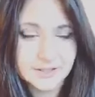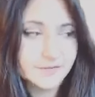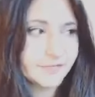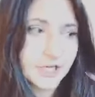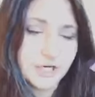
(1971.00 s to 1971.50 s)

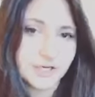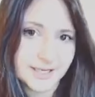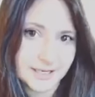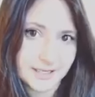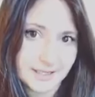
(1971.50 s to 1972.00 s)
they're
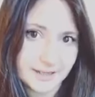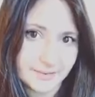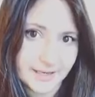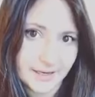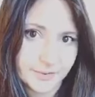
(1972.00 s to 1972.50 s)
looking at them
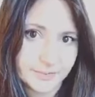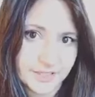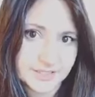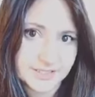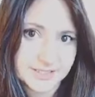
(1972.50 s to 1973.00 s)
now with mercy,